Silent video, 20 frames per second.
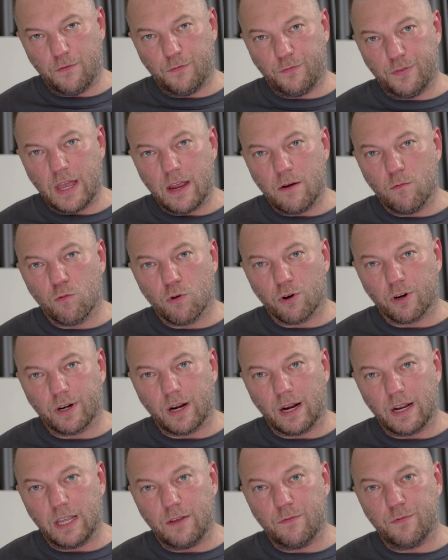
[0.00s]

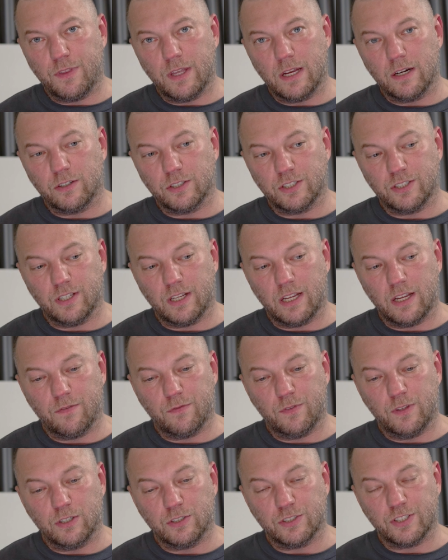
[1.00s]

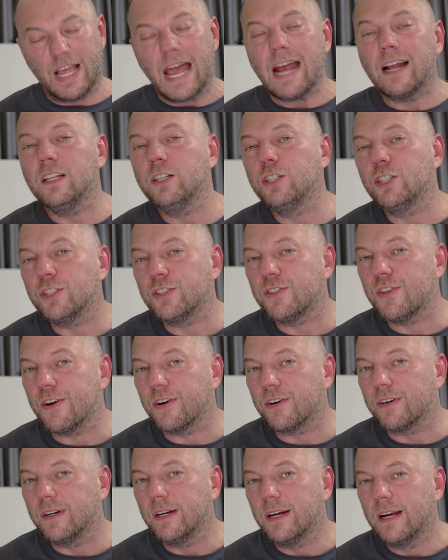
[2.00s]
there's negligence
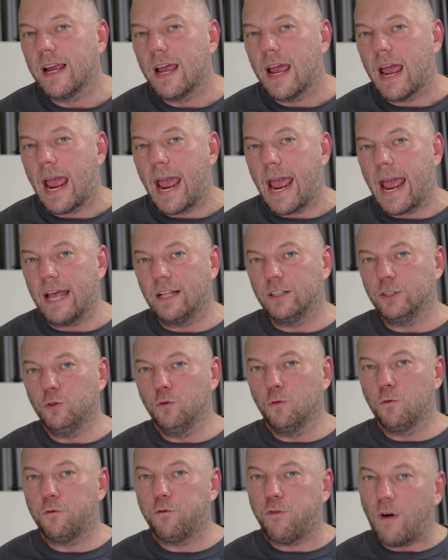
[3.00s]
there, and
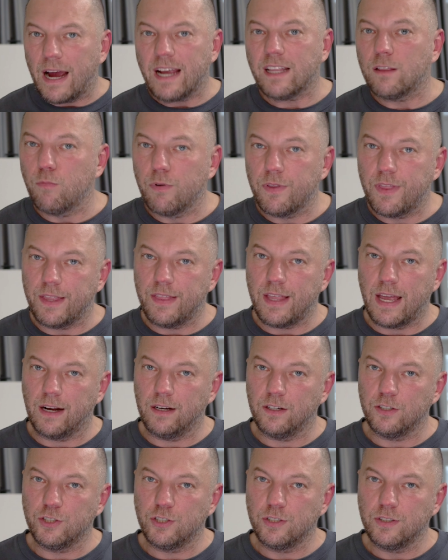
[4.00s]
you fight with the
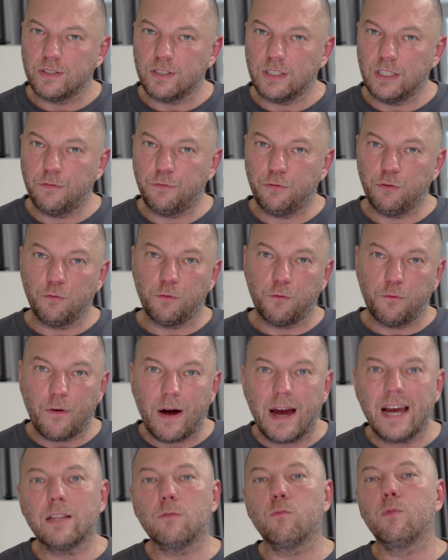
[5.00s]
negligence, if you
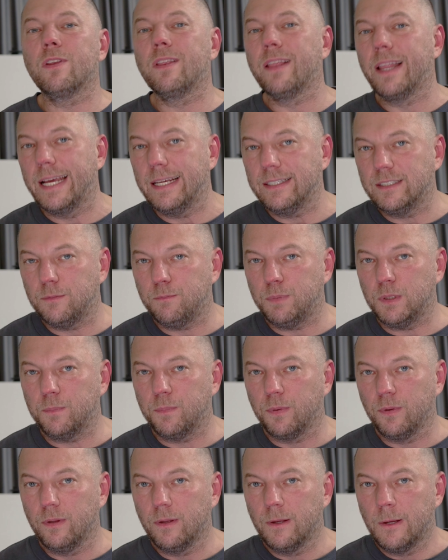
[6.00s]
fight with lazy
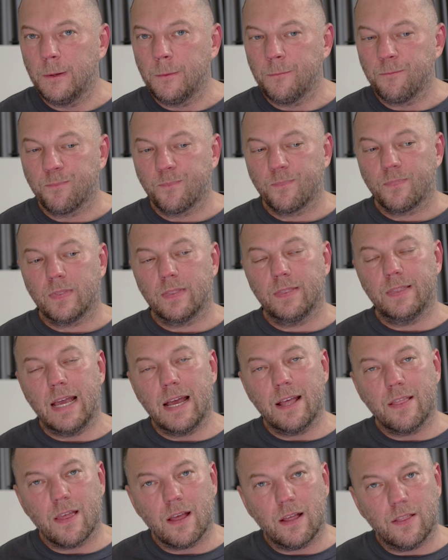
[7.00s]
people,
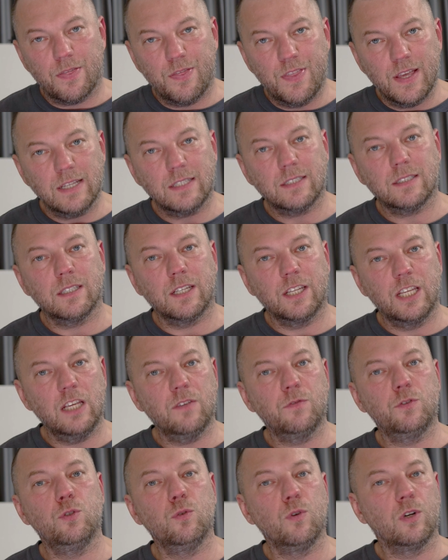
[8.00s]
then this
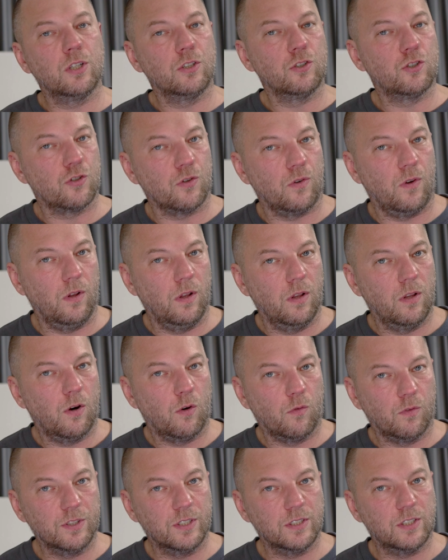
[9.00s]
gives you control
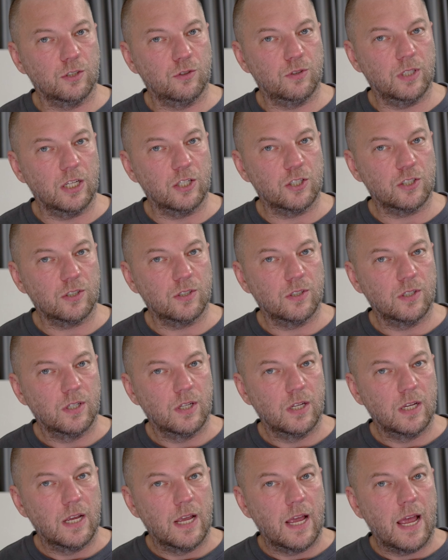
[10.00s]
over the situation.
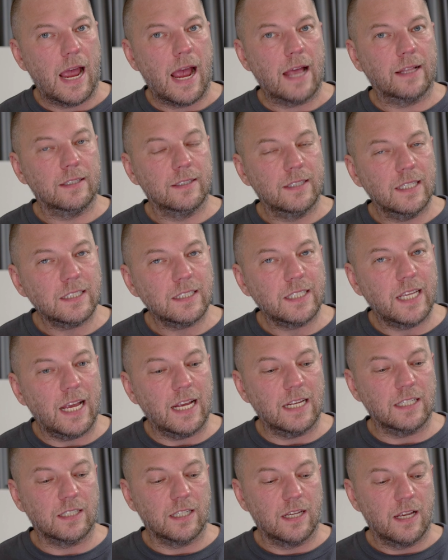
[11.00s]
And in
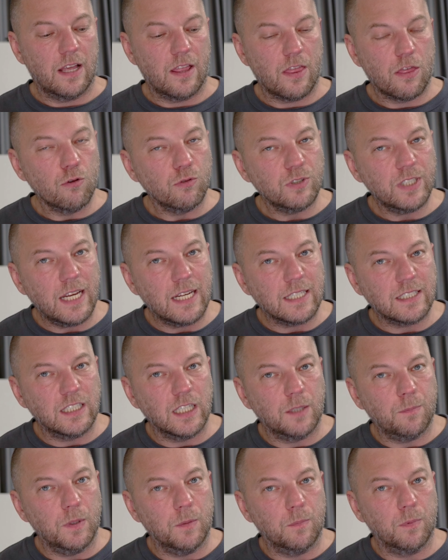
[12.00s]
case,
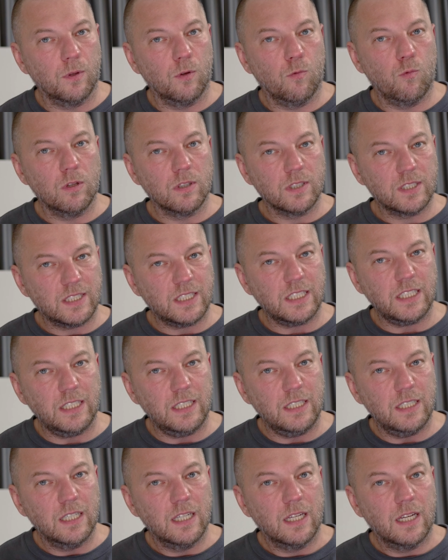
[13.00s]
enthusiastic people will
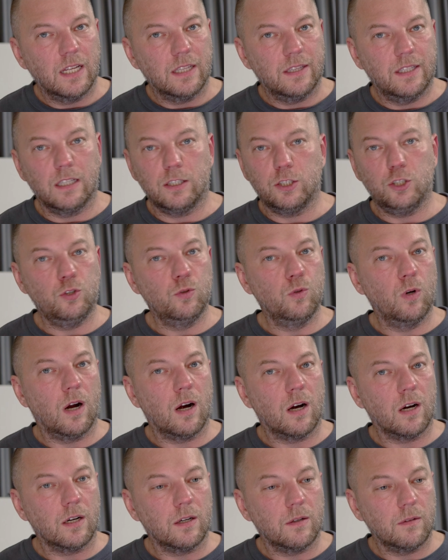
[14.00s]
see that you
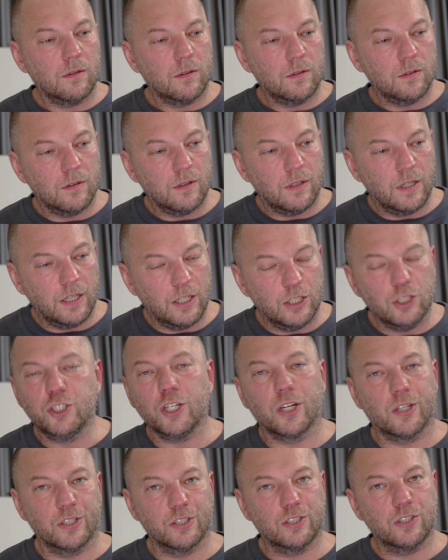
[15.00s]
are in
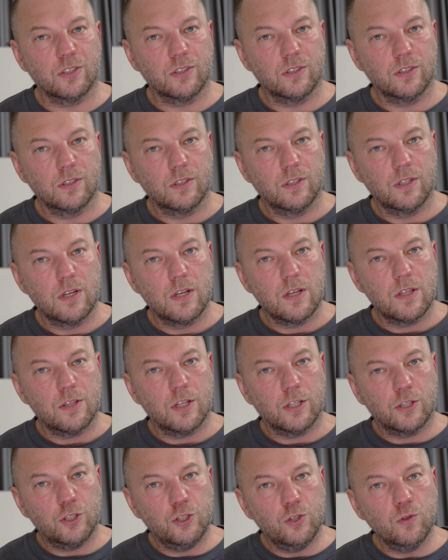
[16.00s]
charge,
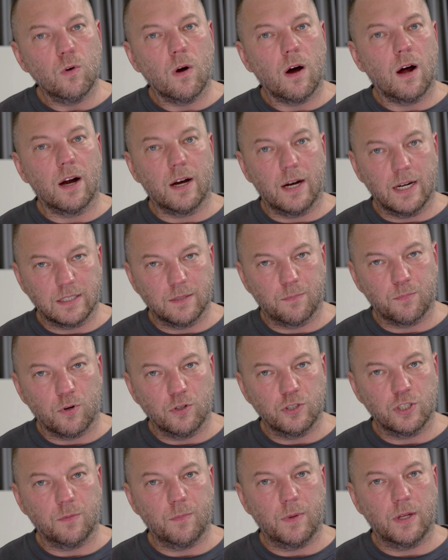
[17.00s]
that you are, as a
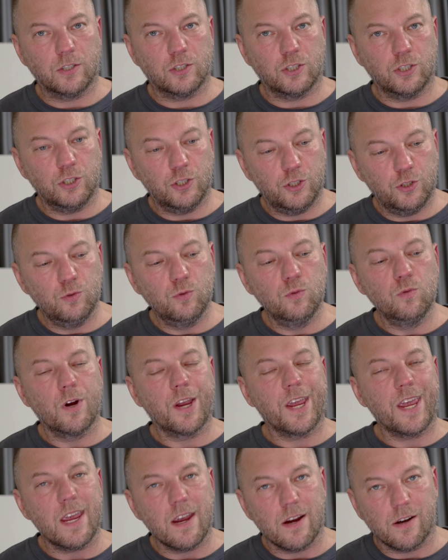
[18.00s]
project manager, you
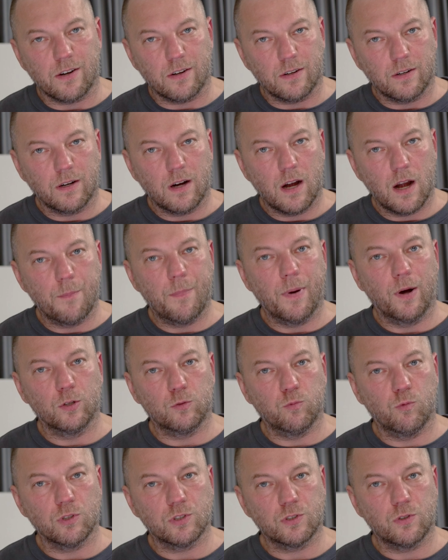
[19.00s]
care
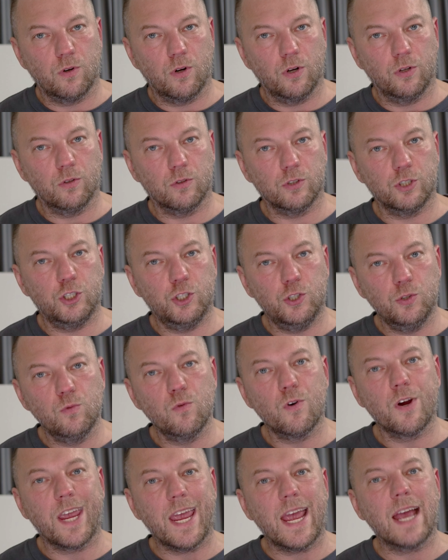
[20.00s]
about what's going on.
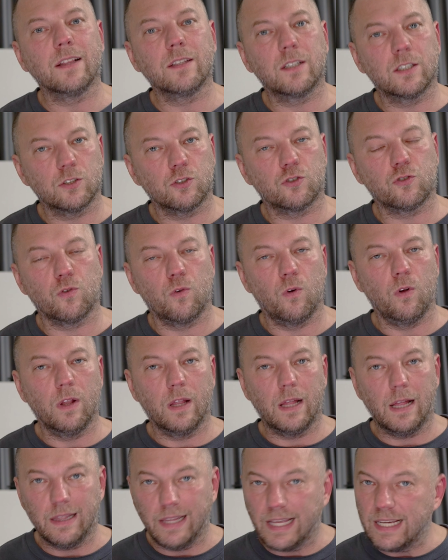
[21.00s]
You can
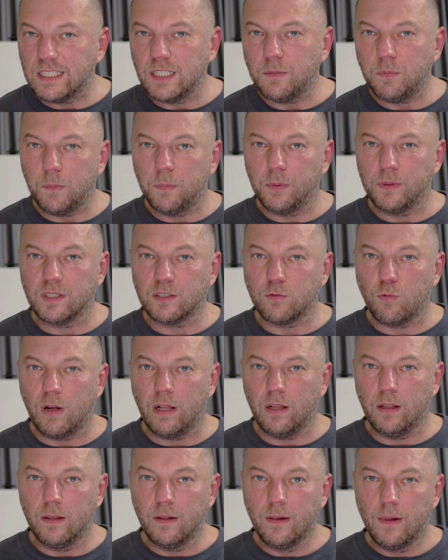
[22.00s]
control lazy people as
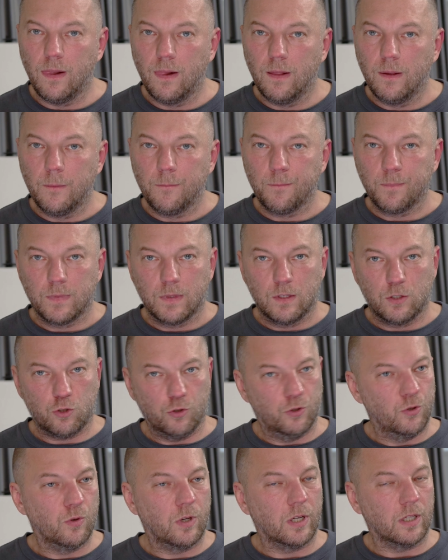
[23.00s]
well. So
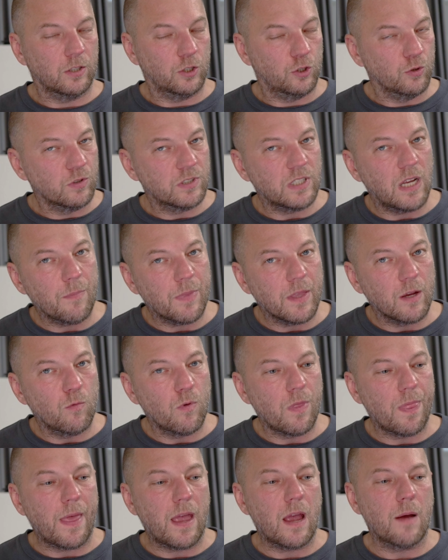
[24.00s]
you can do something
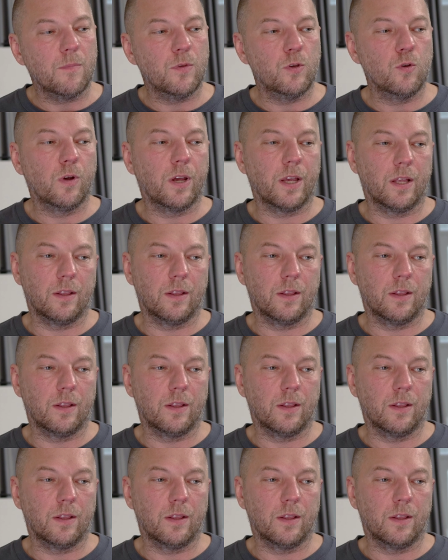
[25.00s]
with them. You